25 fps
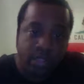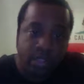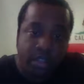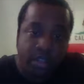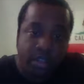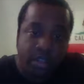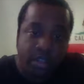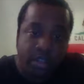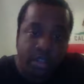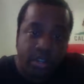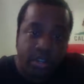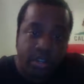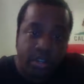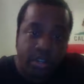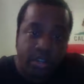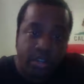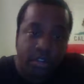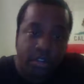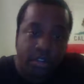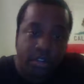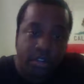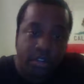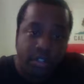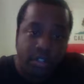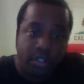I
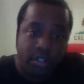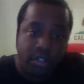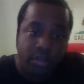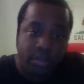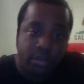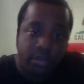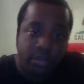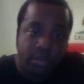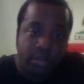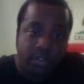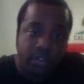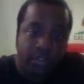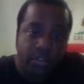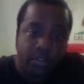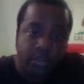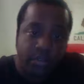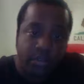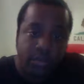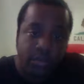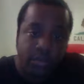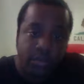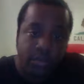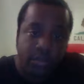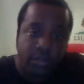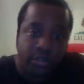literally said my first
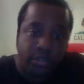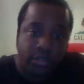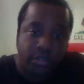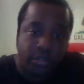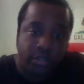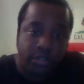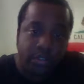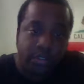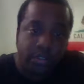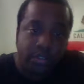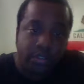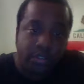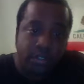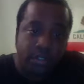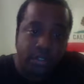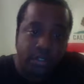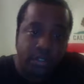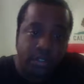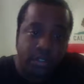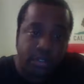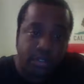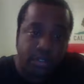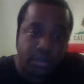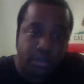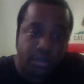word is
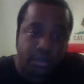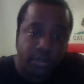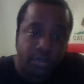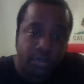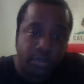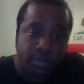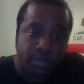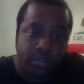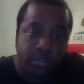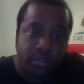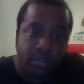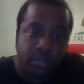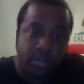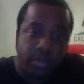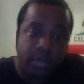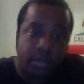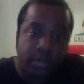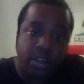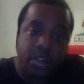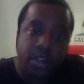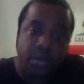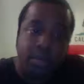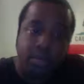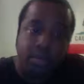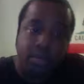you put a word
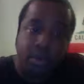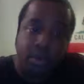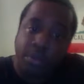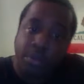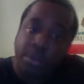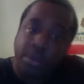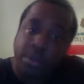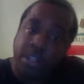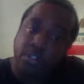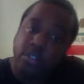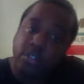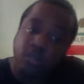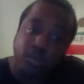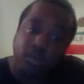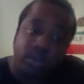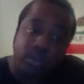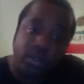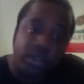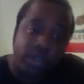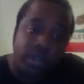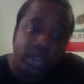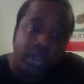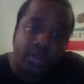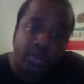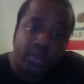and brand me as a
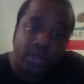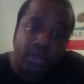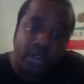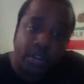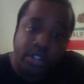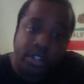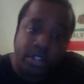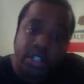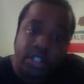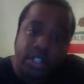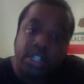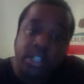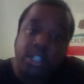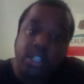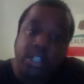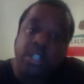racist.